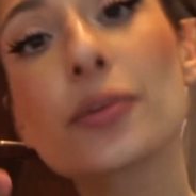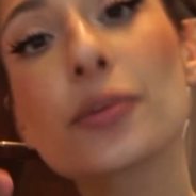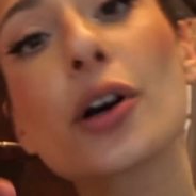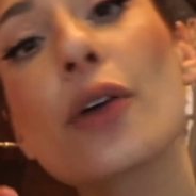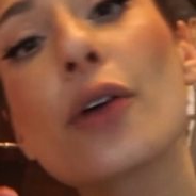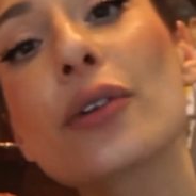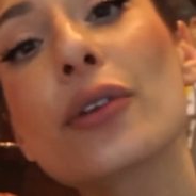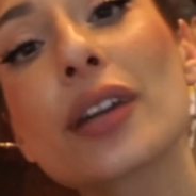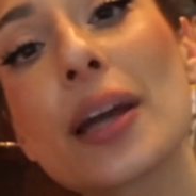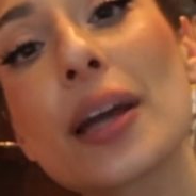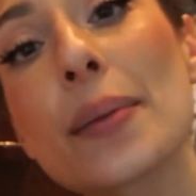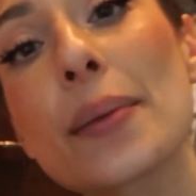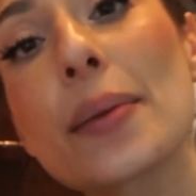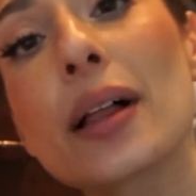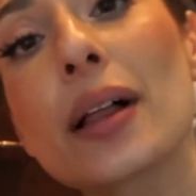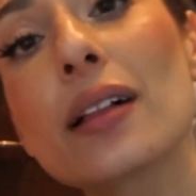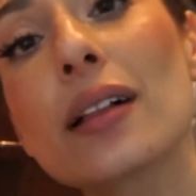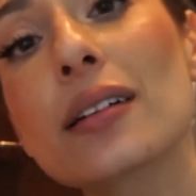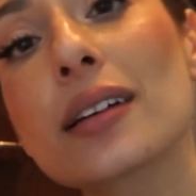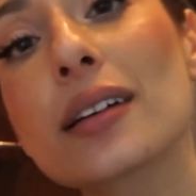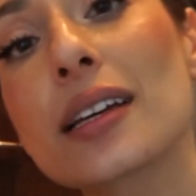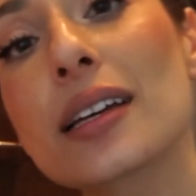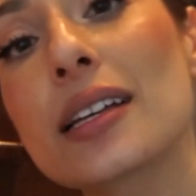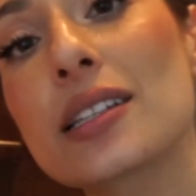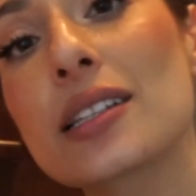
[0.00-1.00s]
coconut
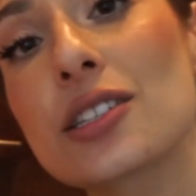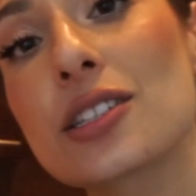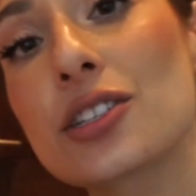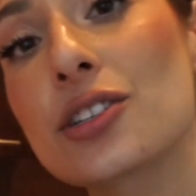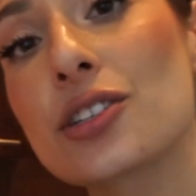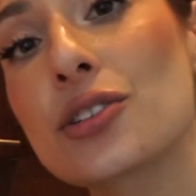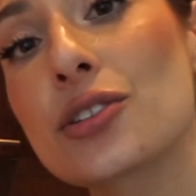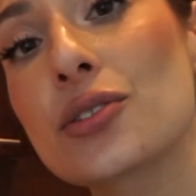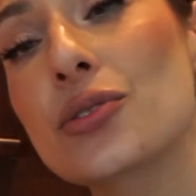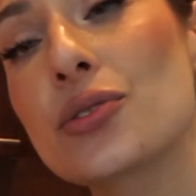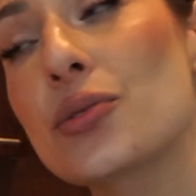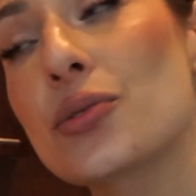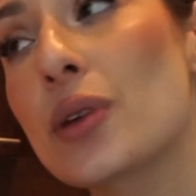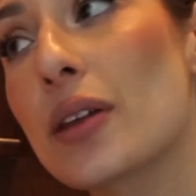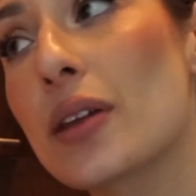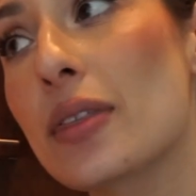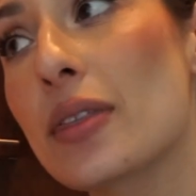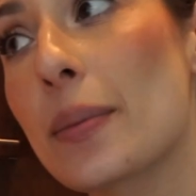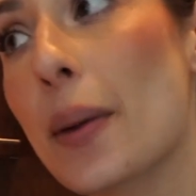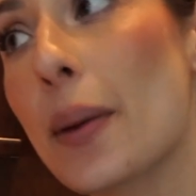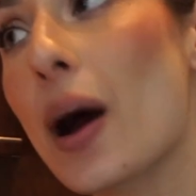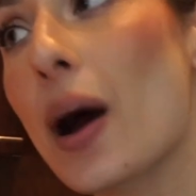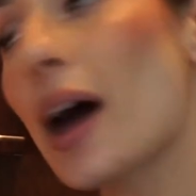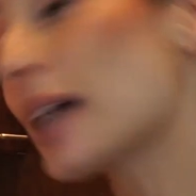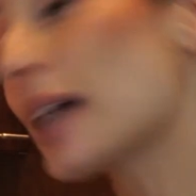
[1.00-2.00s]
milk into the
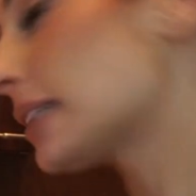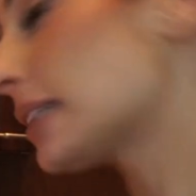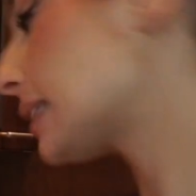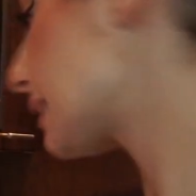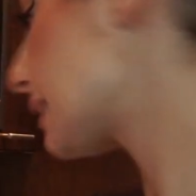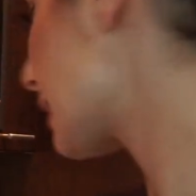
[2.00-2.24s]
pot